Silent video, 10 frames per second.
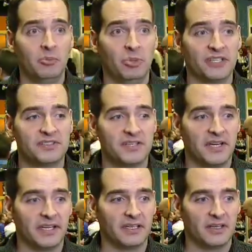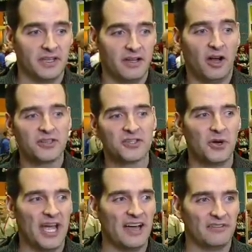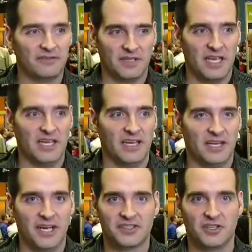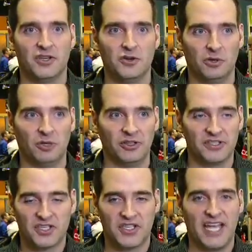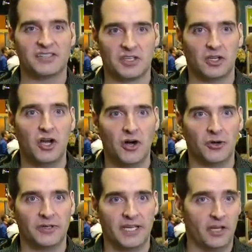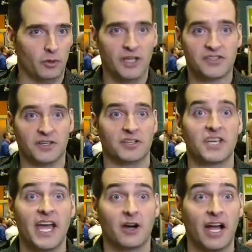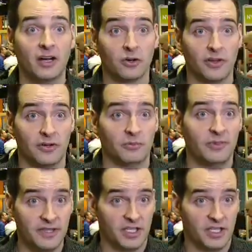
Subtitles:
but they also have an executable that stands alone and runs their entire algorithm